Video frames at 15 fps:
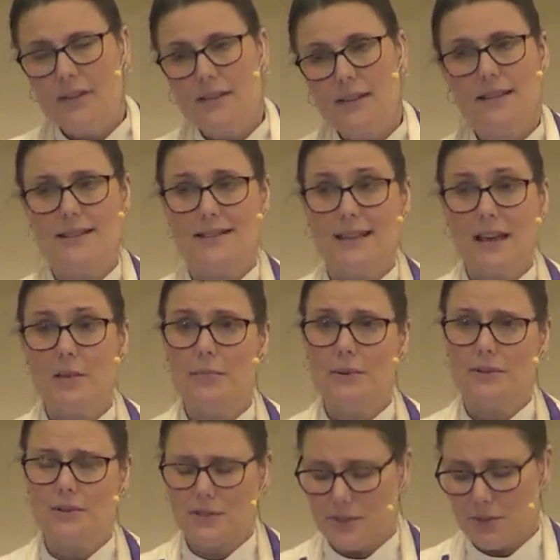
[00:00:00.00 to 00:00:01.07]
The
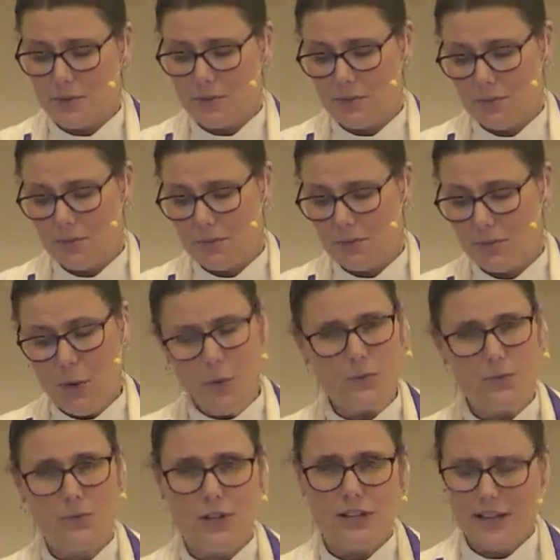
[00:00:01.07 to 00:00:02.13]
disciples
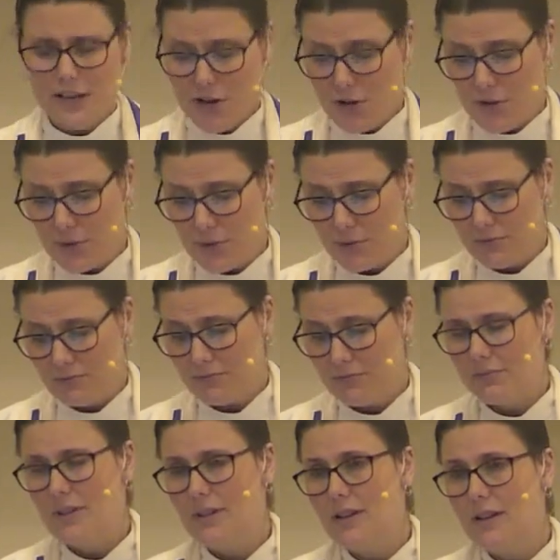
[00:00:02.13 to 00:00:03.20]
won't really know
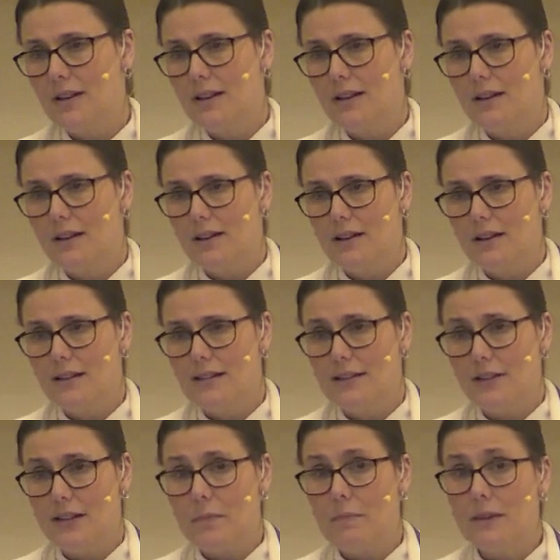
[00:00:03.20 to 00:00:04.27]

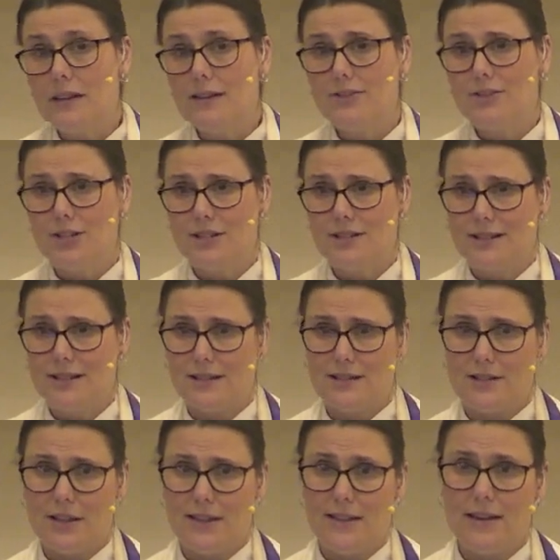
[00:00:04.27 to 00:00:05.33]
until they meet
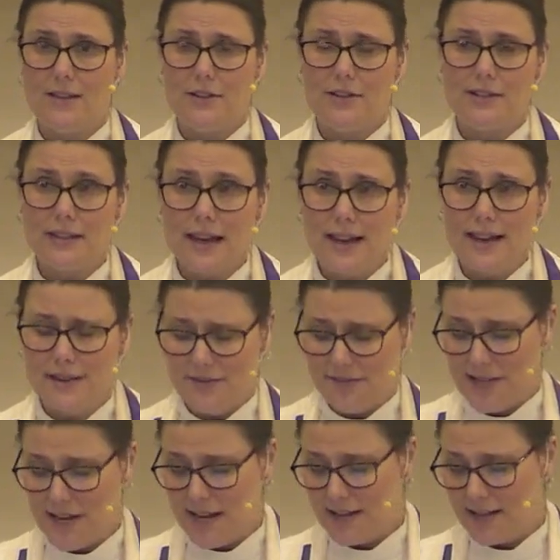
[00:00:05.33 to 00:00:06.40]
Jesus on the other side of
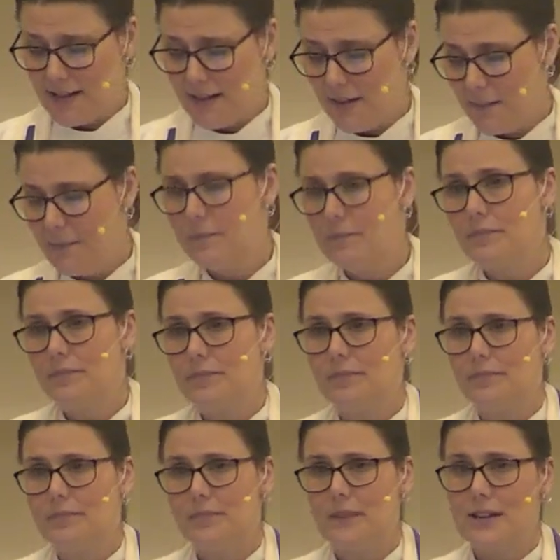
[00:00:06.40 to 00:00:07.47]
death,
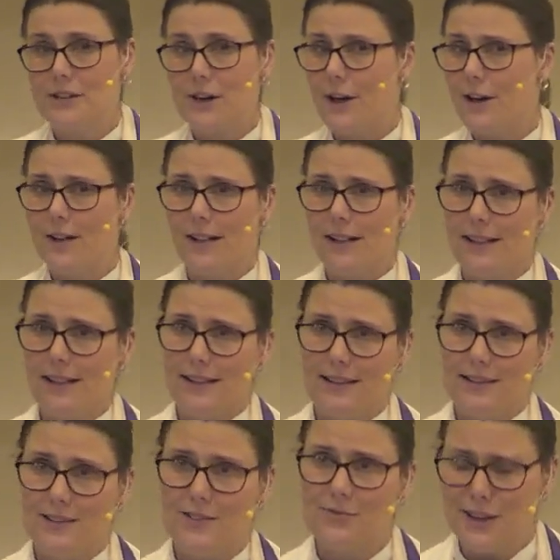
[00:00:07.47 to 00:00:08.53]
and all
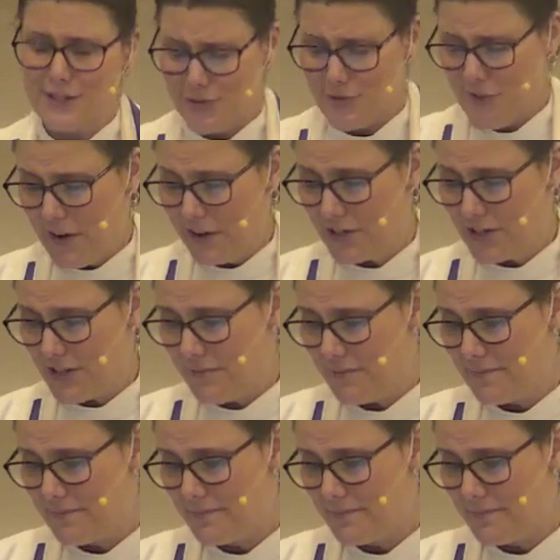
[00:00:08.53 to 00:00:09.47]
is resurrection.